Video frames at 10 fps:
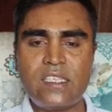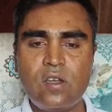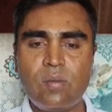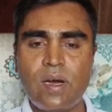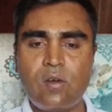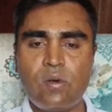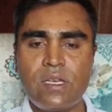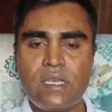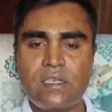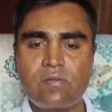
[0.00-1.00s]
adenoma
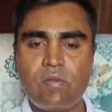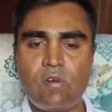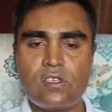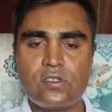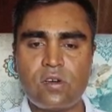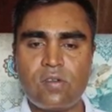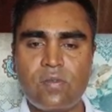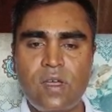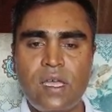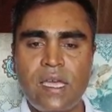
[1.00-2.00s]
when it falls off,